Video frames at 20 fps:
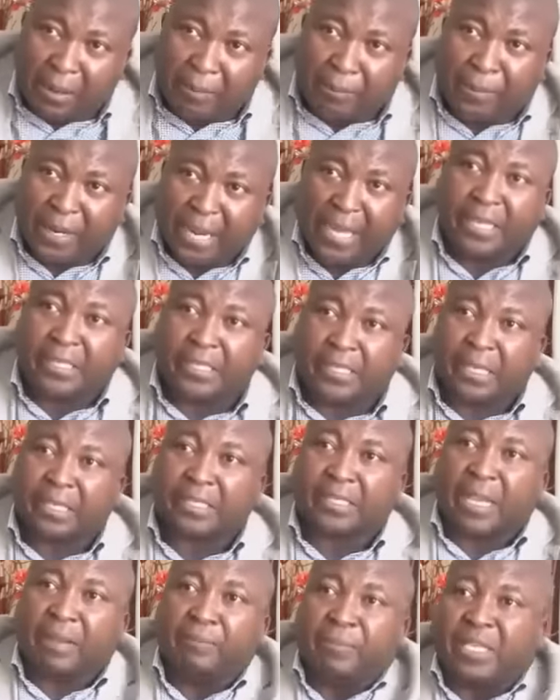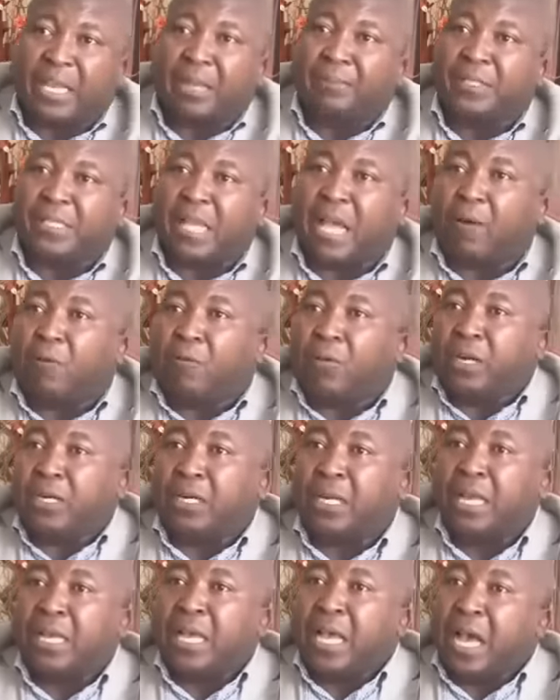place. Sometimes I
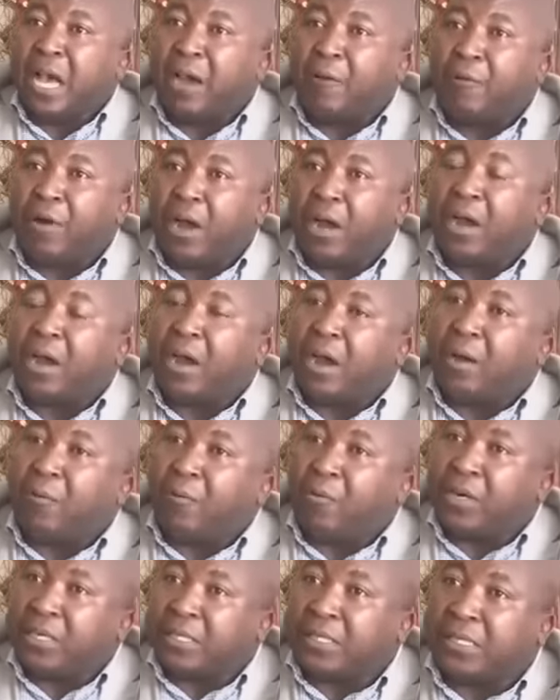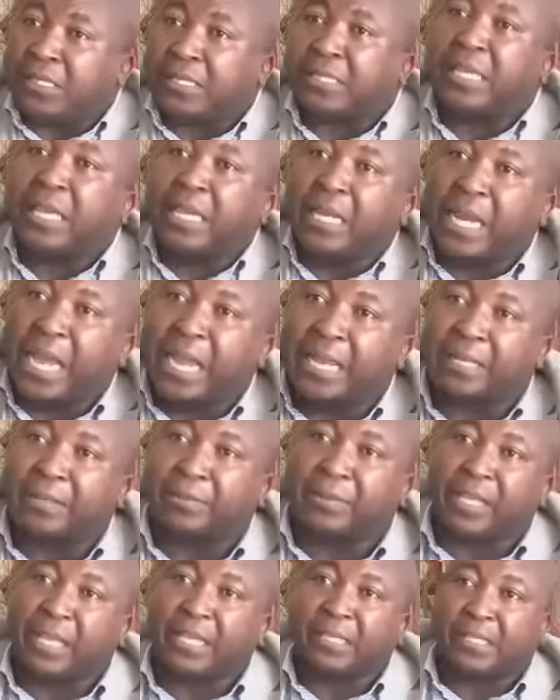will see like
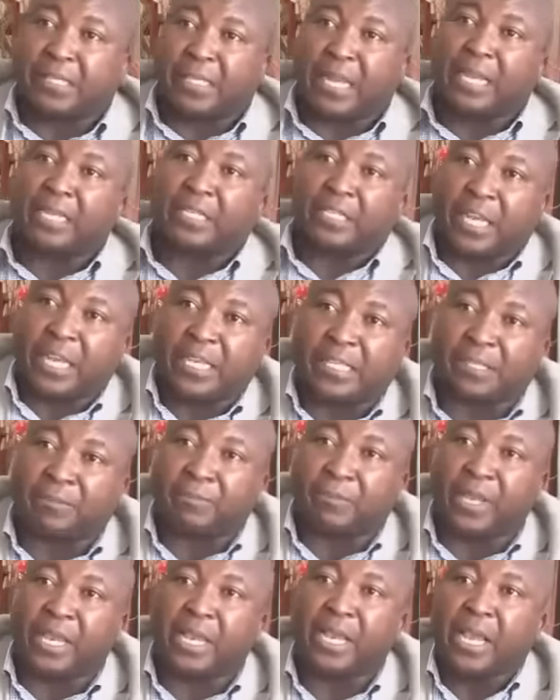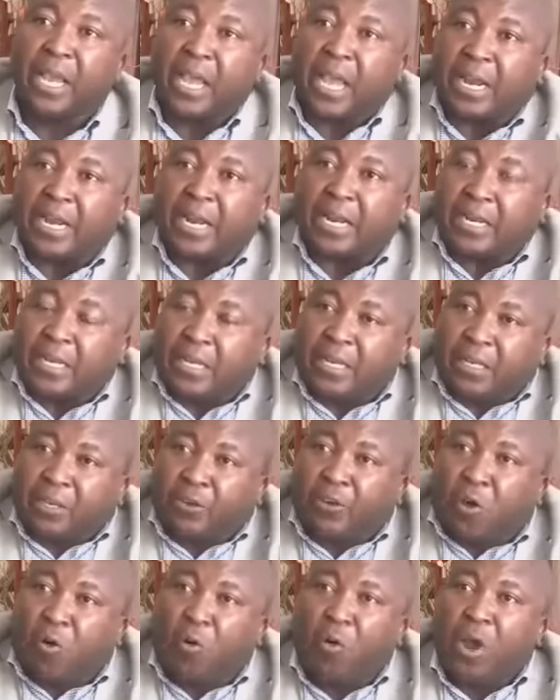things like chasing me. And then,
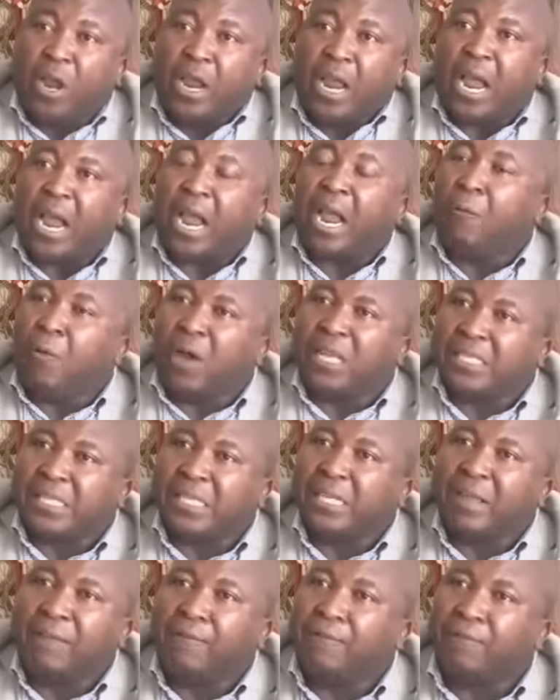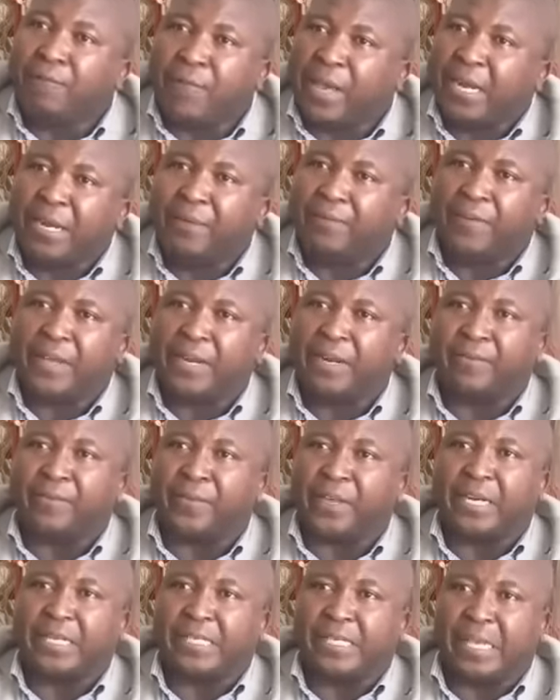you know, I was in a very, very,
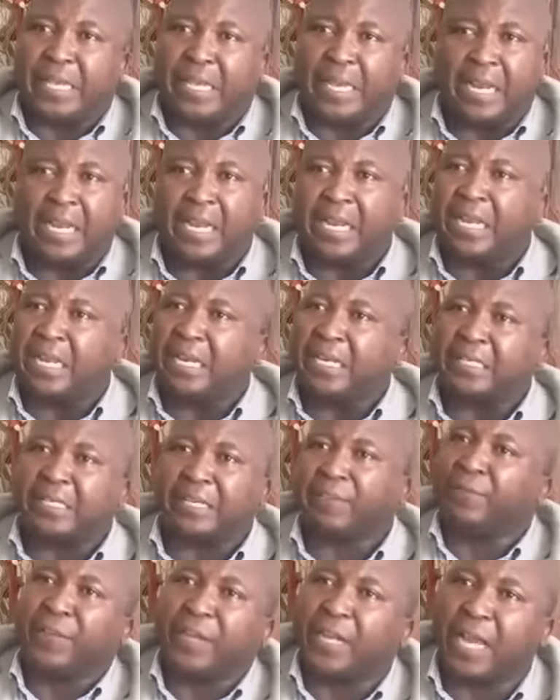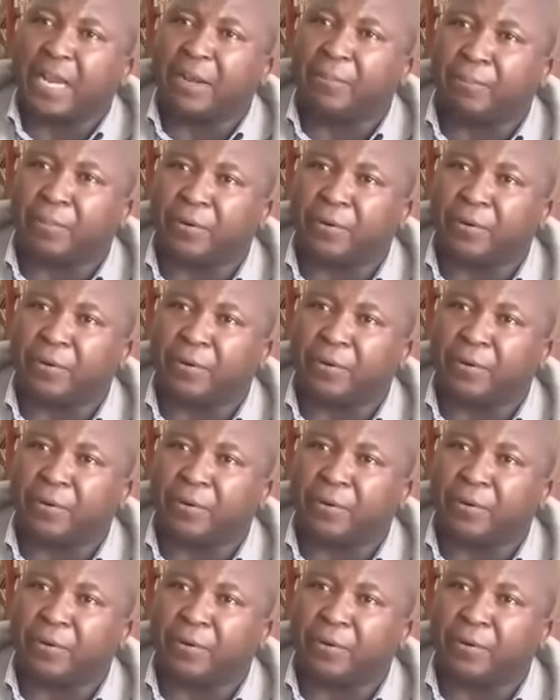very difficult